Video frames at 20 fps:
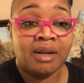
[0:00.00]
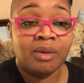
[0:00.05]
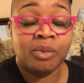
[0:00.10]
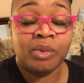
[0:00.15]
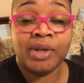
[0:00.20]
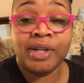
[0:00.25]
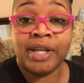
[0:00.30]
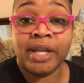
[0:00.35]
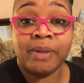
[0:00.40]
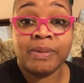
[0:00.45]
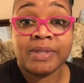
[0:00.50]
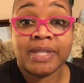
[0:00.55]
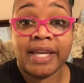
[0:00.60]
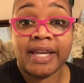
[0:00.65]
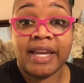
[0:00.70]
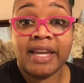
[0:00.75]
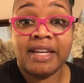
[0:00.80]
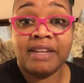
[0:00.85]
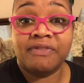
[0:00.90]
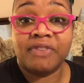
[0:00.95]
One day it was like
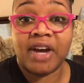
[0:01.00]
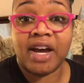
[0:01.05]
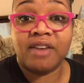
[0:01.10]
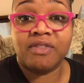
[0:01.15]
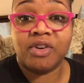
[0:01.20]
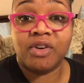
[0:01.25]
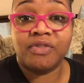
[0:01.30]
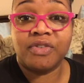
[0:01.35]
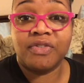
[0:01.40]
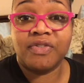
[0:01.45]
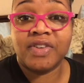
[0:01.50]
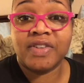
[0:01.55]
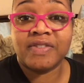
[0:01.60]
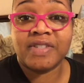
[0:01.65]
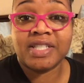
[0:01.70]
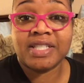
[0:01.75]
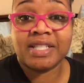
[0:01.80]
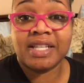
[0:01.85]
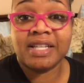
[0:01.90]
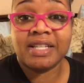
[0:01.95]
85 over
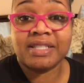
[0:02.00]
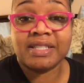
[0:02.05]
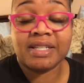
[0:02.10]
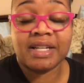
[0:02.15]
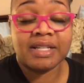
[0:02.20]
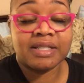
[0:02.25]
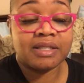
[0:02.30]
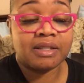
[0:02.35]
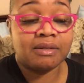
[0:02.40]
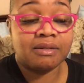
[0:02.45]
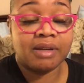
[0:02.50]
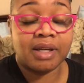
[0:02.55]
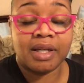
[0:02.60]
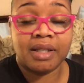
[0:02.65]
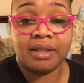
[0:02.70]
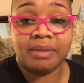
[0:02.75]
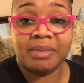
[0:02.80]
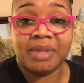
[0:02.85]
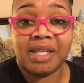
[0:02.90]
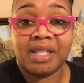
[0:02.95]
56, and I said, okay,
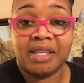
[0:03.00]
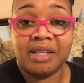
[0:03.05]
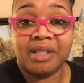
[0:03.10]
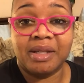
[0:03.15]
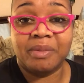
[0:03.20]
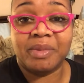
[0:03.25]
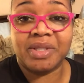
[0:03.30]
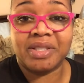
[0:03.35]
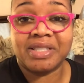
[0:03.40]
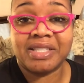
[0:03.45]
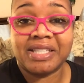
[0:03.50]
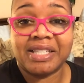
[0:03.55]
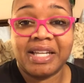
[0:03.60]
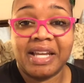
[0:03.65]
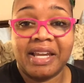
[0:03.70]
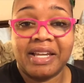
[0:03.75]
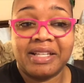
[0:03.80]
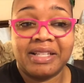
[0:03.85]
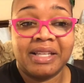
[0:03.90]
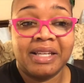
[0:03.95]
let me
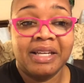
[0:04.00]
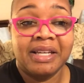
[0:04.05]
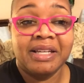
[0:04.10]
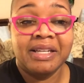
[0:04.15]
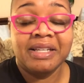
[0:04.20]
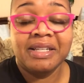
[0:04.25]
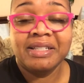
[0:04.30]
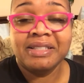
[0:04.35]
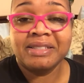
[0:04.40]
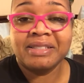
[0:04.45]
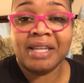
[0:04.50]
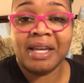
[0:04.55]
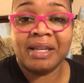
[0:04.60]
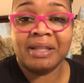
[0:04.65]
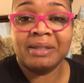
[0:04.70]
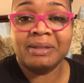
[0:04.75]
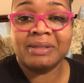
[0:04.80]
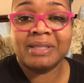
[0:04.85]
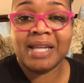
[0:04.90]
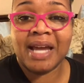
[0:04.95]
take a
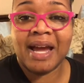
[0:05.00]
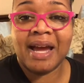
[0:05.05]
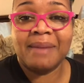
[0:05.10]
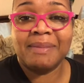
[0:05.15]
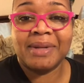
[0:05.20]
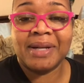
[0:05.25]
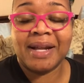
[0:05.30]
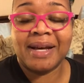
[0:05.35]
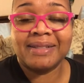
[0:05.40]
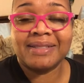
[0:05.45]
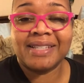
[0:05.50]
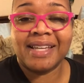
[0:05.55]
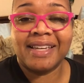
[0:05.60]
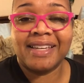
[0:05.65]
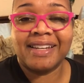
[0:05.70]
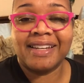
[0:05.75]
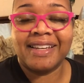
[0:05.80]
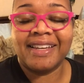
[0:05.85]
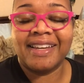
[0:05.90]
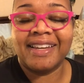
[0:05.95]
little time, then I'll take
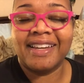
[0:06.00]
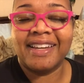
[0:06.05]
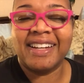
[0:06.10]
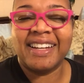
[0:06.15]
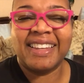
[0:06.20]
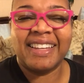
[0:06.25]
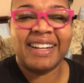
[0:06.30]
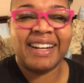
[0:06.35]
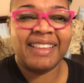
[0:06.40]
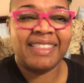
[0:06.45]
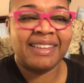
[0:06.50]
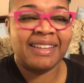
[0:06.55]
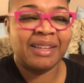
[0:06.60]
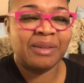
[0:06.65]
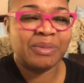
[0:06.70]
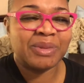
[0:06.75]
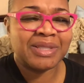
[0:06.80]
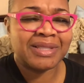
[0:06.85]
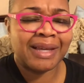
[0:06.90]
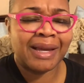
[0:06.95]
it again. And then I think
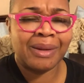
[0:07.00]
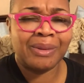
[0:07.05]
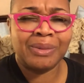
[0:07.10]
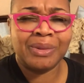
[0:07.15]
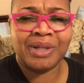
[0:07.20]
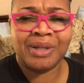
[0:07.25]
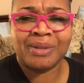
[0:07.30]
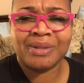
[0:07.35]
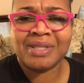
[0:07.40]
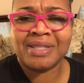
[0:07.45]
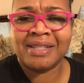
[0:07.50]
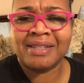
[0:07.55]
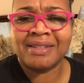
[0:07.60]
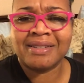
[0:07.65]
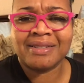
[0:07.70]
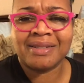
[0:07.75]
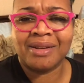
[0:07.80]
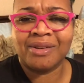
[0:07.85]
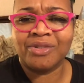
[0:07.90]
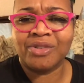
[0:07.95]
it was like
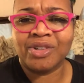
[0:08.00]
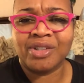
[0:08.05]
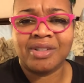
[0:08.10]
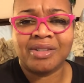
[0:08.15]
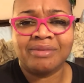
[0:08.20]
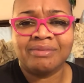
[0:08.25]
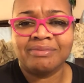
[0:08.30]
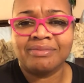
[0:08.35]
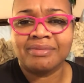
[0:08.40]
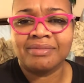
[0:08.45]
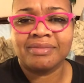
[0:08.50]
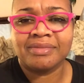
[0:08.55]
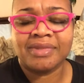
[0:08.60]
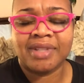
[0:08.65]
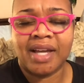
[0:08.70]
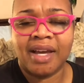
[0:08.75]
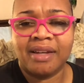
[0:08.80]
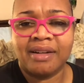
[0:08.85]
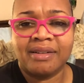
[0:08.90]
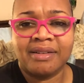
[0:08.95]
106 over,
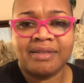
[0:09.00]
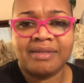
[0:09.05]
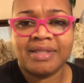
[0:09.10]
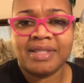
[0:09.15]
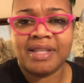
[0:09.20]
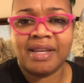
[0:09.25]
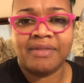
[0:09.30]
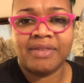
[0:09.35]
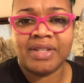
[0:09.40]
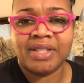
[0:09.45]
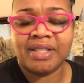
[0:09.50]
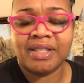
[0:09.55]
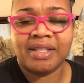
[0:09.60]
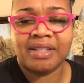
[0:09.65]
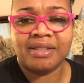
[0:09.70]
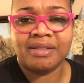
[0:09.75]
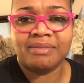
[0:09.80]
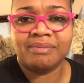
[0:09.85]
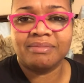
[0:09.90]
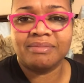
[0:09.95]
I don't know,
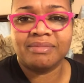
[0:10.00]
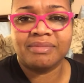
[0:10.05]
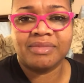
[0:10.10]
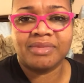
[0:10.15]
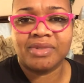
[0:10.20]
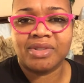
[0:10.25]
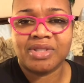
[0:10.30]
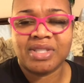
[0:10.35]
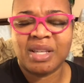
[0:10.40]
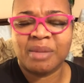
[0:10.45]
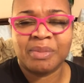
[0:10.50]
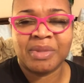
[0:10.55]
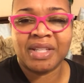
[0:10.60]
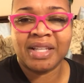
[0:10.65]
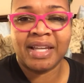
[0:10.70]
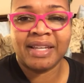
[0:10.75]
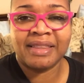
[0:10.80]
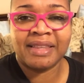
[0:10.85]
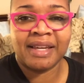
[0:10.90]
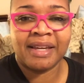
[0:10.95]
70 or something
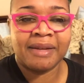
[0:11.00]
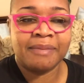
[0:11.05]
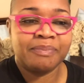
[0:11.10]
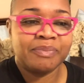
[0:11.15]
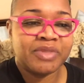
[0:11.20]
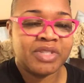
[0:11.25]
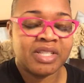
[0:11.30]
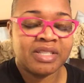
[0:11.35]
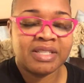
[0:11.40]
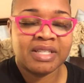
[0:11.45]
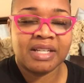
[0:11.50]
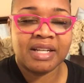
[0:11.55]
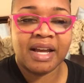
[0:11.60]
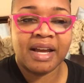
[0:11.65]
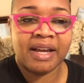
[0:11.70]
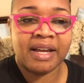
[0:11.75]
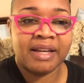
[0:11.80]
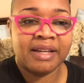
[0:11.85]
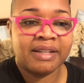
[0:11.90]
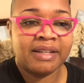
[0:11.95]
like that,
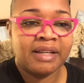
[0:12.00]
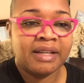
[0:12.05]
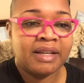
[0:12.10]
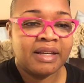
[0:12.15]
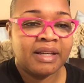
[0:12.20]
69.